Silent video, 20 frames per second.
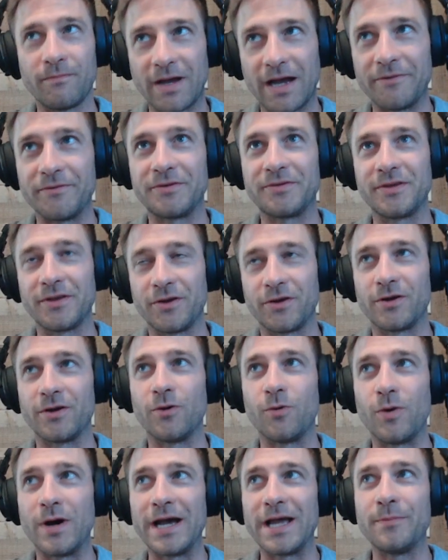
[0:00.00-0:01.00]
Obviously, you're in
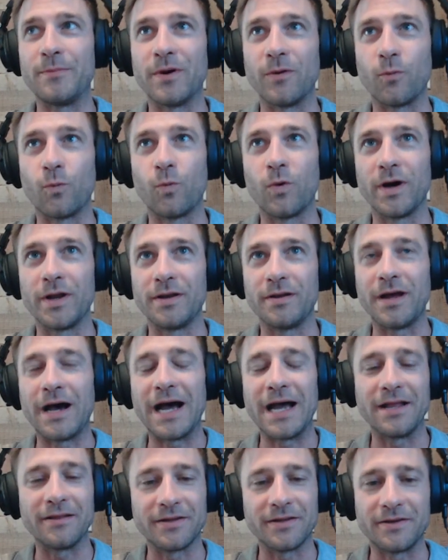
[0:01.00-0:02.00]
Hawaii, but what
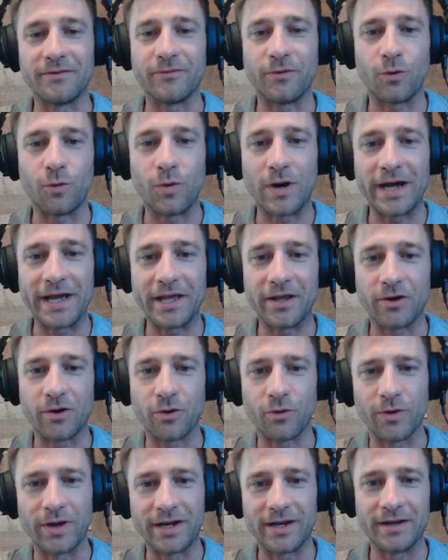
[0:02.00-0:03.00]
island of Hawaii are
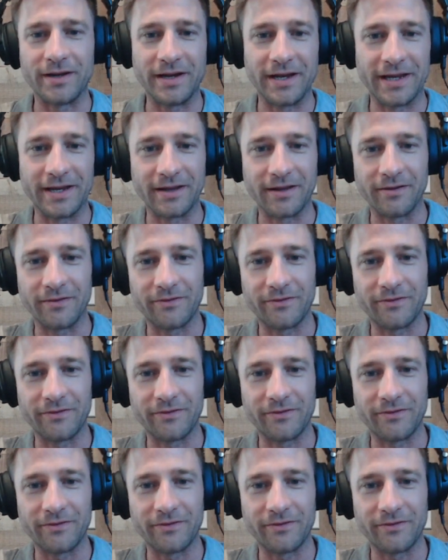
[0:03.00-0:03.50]
you in? And